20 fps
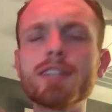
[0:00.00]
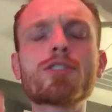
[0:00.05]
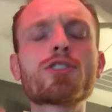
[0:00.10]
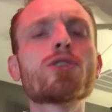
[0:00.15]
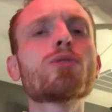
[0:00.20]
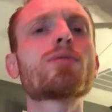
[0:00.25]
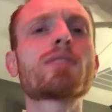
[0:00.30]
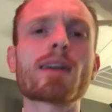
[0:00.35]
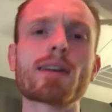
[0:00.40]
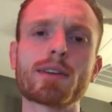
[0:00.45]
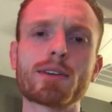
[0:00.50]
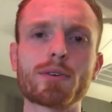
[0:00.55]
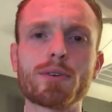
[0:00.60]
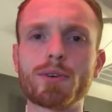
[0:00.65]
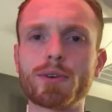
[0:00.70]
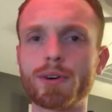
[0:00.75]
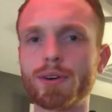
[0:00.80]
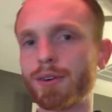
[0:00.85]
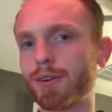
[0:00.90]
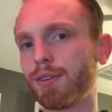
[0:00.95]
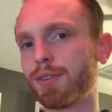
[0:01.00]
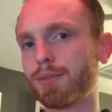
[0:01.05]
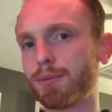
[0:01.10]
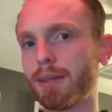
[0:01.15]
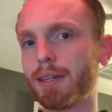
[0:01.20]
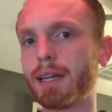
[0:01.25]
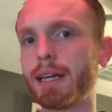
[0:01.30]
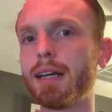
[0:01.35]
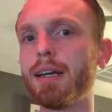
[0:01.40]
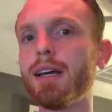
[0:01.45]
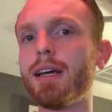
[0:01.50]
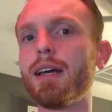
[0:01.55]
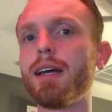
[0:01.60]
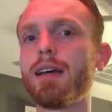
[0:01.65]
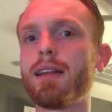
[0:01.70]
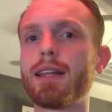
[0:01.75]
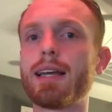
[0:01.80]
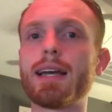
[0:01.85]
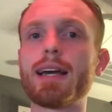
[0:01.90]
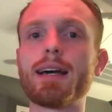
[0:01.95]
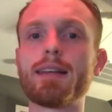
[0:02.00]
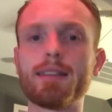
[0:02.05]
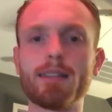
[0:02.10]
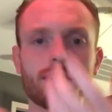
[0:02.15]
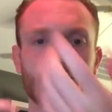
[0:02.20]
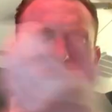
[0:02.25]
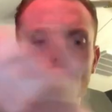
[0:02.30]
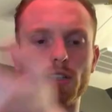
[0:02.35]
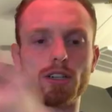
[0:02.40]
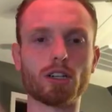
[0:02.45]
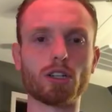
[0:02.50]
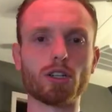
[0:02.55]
two technical hurdles, really. They had the